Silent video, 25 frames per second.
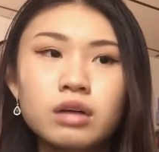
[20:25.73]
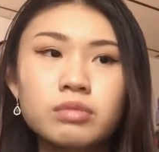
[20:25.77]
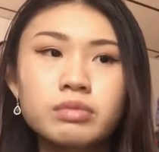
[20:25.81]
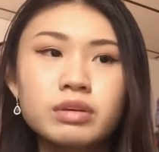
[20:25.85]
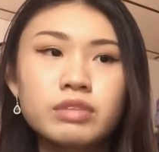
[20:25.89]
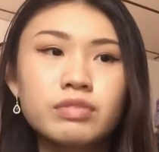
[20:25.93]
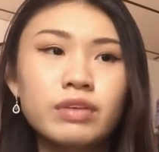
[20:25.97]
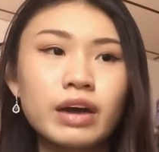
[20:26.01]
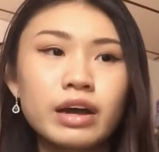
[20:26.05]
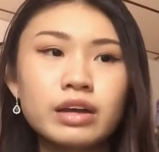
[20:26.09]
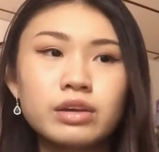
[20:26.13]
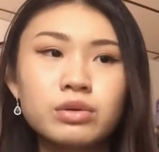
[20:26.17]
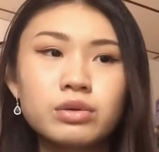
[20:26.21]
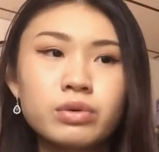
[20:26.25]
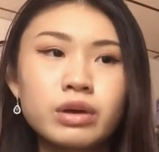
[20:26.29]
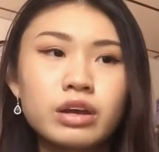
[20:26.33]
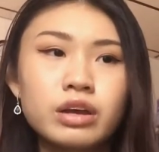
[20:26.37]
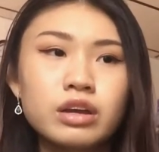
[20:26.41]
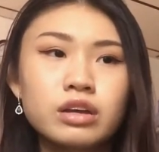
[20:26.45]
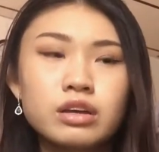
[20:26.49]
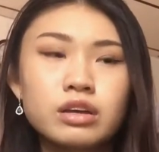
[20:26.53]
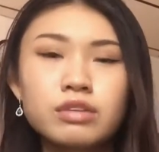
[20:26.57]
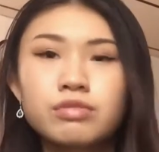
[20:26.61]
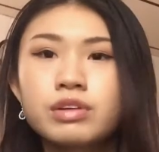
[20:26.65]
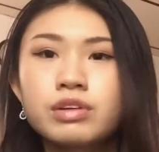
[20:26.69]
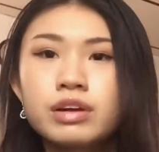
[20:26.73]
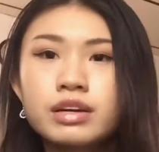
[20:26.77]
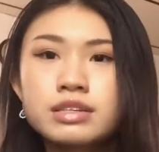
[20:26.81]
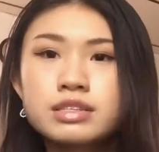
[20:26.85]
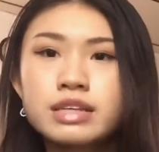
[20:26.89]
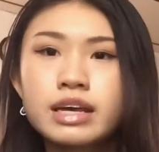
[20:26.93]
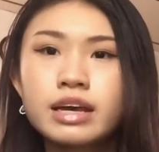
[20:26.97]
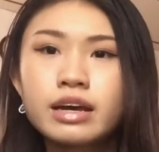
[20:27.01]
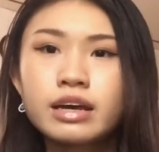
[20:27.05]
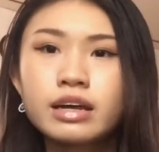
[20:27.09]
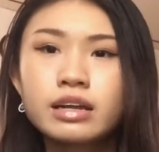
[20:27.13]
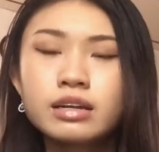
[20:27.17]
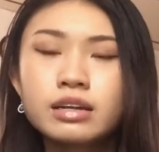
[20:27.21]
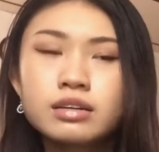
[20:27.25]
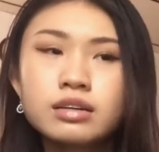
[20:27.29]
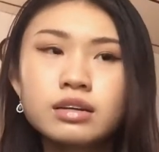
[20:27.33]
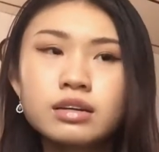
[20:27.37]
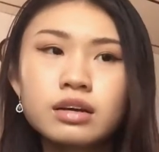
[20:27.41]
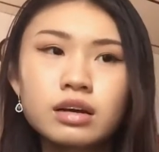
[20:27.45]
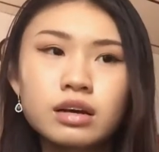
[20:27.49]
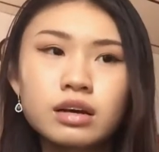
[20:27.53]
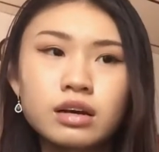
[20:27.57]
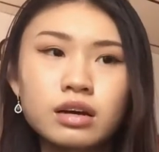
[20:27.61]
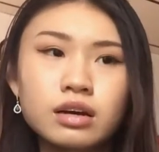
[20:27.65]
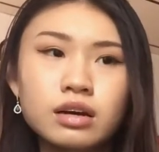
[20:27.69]
Evacuate if you guys can,
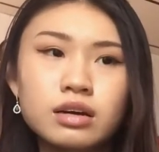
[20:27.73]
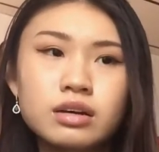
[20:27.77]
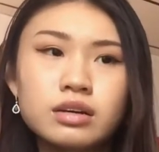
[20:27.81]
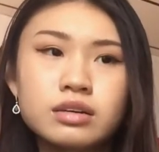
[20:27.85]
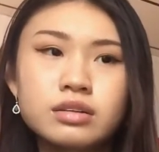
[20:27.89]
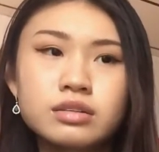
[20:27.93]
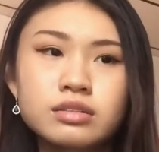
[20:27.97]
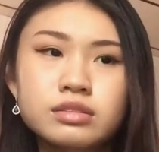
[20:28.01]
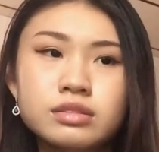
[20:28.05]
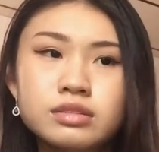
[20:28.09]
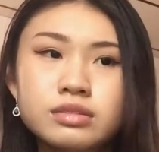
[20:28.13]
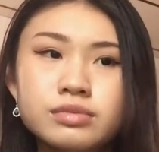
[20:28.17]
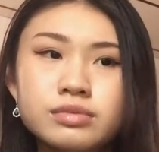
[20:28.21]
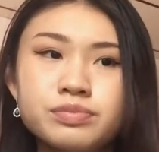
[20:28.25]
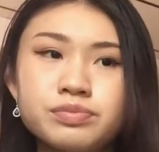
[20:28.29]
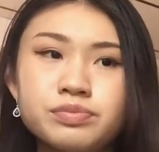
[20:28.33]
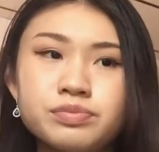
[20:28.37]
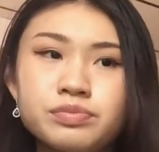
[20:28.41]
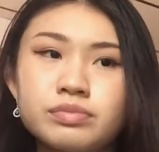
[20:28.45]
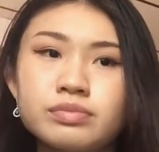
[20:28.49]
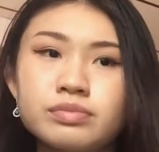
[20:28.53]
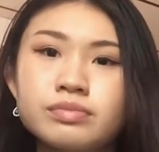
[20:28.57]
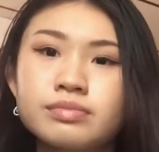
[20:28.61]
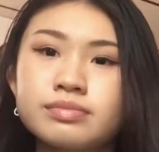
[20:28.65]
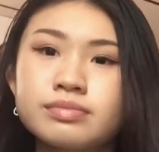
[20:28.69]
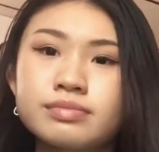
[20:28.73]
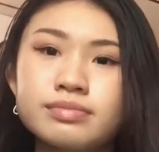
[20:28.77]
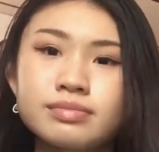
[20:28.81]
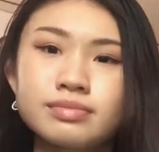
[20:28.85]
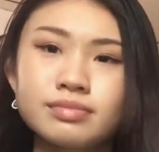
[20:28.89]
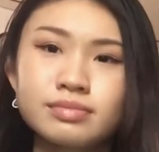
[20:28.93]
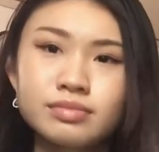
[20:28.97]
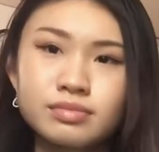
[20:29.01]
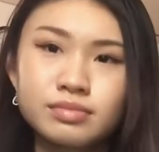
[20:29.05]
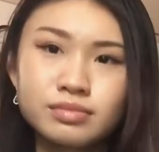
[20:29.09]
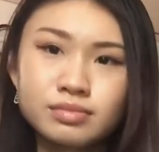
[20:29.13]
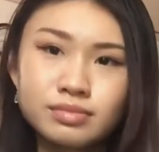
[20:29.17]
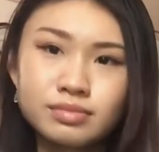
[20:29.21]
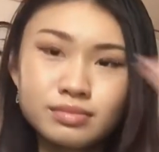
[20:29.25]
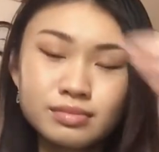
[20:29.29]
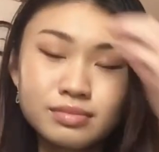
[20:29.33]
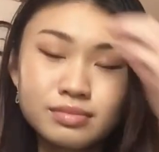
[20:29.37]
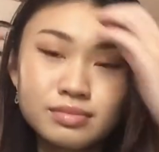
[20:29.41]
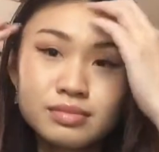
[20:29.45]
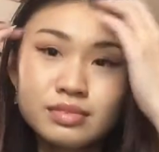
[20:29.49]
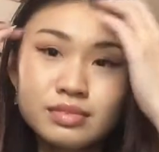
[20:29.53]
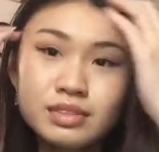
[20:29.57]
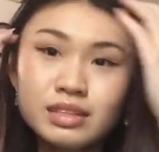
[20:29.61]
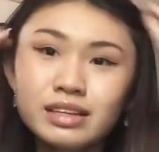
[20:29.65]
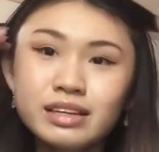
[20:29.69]
and
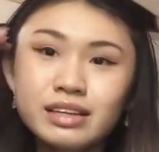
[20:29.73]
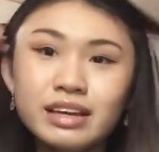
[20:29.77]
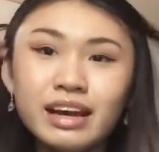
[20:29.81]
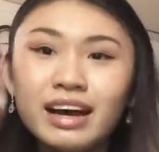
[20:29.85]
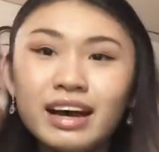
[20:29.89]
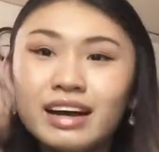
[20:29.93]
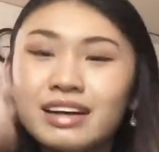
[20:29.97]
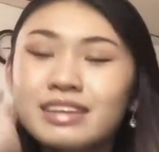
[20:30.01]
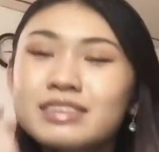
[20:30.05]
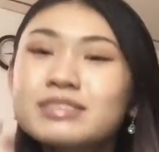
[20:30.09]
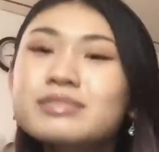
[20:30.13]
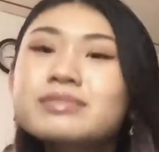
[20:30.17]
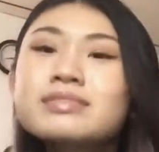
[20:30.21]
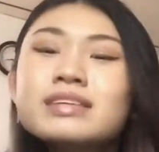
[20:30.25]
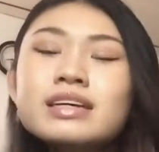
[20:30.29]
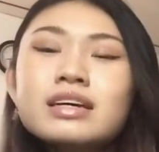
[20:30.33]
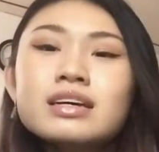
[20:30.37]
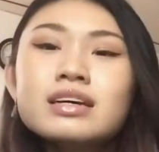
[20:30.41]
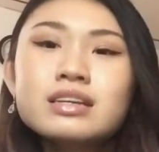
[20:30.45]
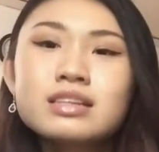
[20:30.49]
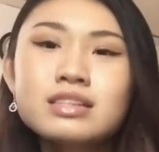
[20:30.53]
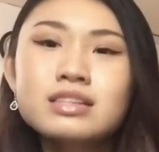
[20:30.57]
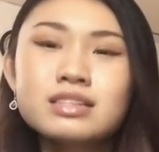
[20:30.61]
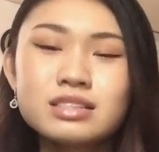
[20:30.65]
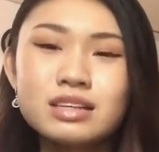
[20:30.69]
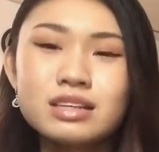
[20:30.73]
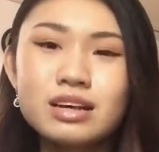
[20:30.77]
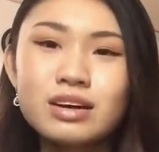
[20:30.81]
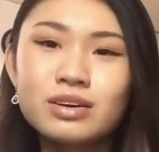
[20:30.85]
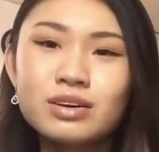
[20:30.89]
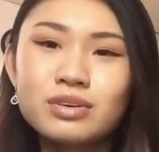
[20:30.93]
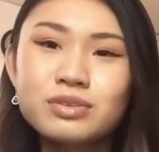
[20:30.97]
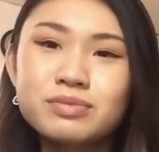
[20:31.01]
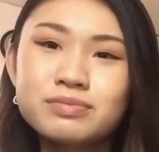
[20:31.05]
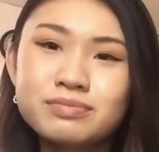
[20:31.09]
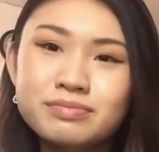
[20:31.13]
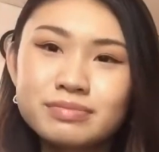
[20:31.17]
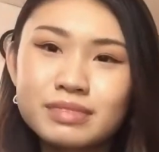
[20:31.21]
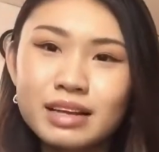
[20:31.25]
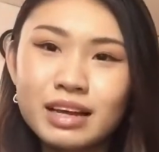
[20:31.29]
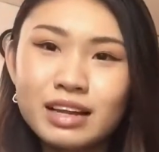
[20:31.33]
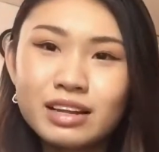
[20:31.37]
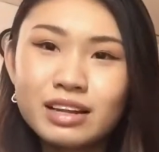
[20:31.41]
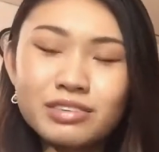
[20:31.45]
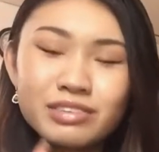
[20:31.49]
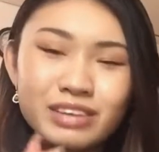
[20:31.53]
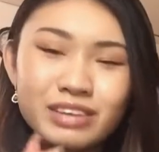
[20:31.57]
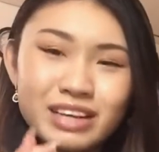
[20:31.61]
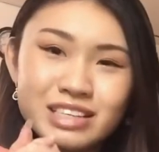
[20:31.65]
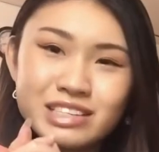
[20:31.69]
yeah, so I love
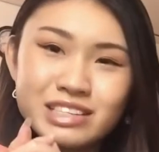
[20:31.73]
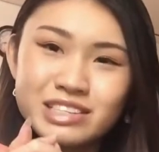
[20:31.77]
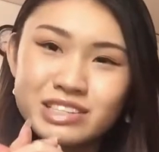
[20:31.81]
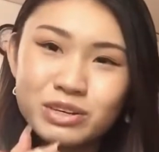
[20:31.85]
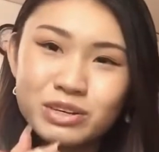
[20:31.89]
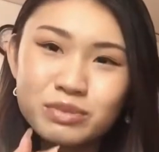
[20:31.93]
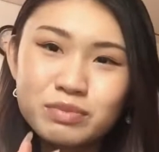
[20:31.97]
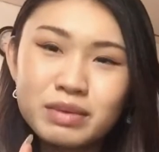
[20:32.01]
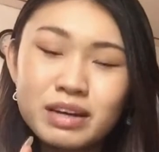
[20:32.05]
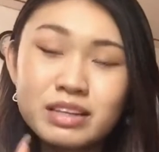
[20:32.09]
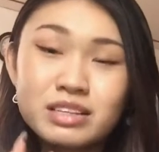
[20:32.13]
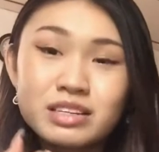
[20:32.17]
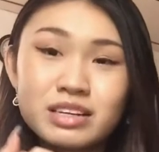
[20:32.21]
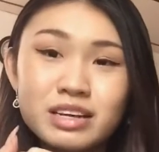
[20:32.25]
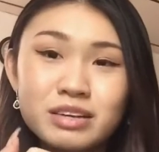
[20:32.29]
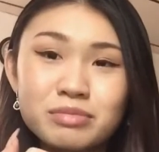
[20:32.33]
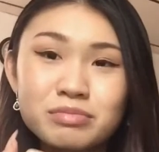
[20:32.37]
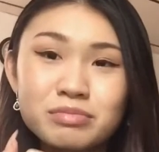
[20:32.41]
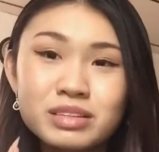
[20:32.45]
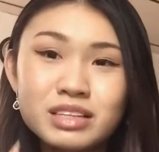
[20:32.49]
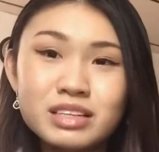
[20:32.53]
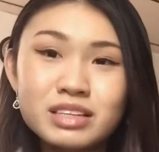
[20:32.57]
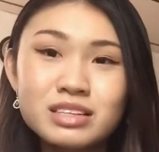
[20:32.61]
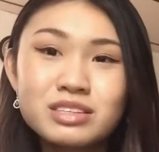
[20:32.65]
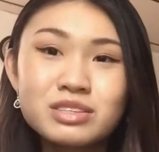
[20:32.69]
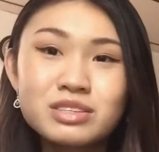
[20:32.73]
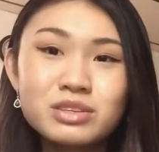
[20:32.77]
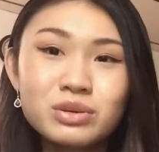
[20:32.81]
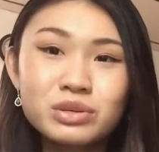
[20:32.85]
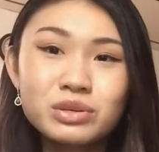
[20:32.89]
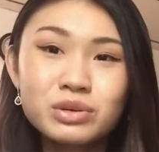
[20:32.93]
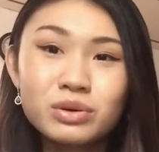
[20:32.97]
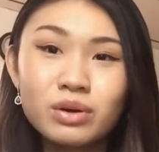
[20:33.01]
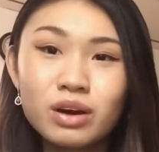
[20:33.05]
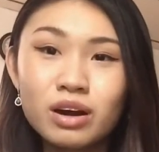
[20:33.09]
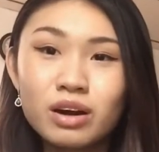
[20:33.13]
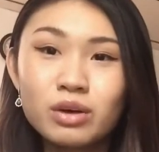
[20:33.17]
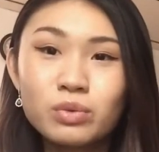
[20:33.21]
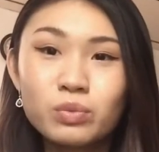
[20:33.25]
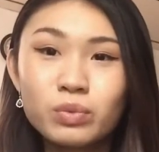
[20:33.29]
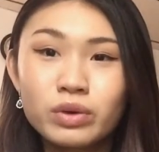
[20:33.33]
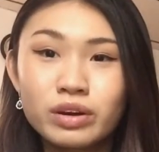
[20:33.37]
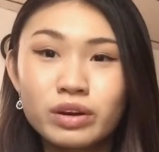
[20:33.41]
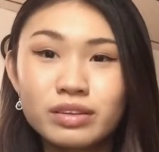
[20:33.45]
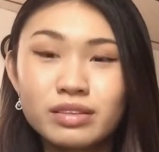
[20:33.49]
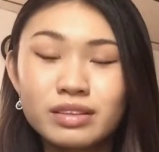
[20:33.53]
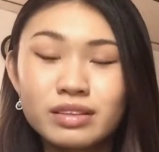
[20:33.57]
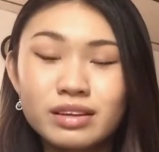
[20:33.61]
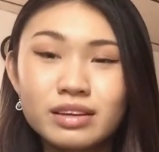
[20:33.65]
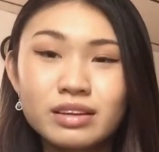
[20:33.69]
you guys so much, and please know you are
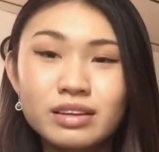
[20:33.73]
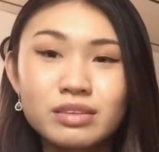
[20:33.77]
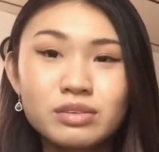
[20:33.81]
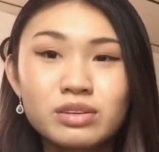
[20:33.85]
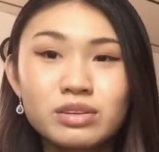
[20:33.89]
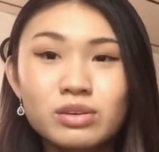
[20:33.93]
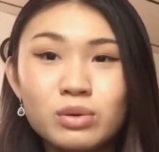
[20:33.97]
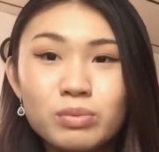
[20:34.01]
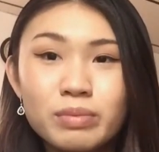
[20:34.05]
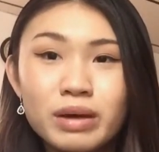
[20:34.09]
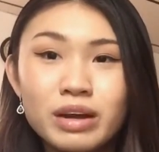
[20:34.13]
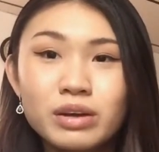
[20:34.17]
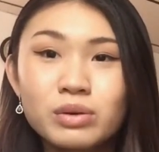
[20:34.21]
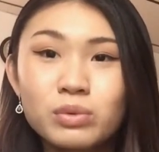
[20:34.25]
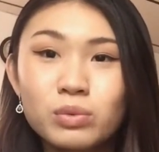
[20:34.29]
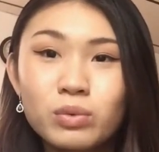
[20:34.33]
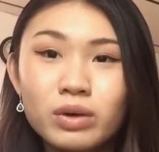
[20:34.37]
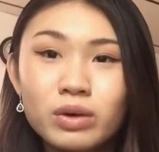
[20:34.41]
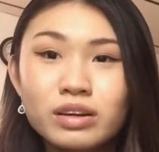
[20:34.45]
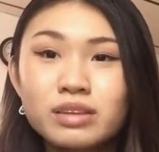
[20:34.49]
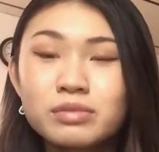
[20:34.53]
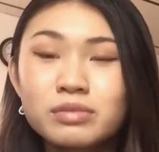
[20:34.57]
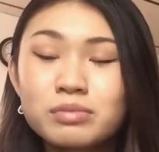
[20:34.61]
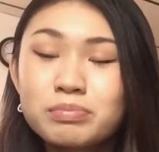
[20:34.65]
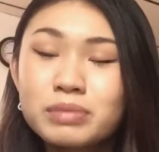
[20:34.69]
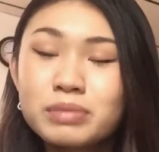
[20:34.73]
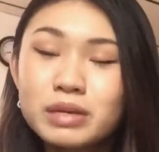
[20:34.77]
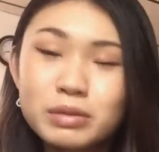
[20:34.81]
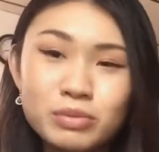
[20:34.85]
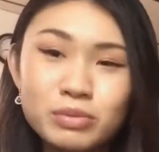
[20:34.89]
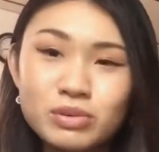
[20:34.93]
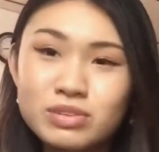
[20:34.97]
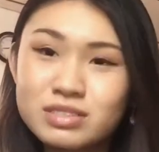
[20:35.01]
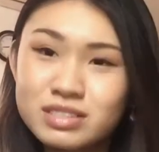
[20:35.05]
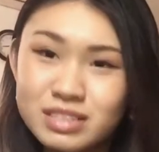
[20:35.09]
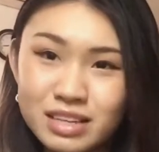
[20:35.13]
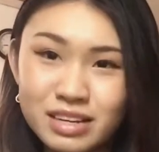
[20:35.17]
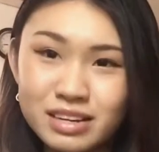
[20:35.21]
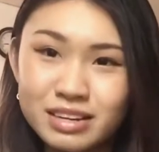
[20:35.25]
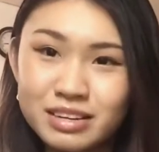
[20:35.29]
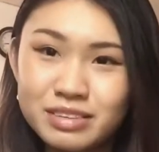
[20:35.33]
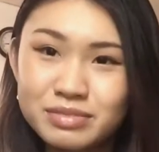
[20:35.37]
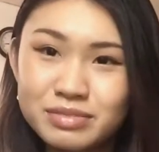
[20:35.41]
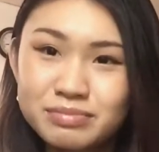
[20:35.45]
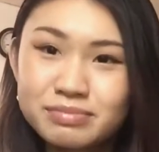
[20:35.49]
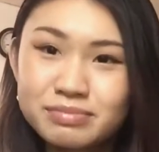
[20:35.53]
worth it no matter what people say.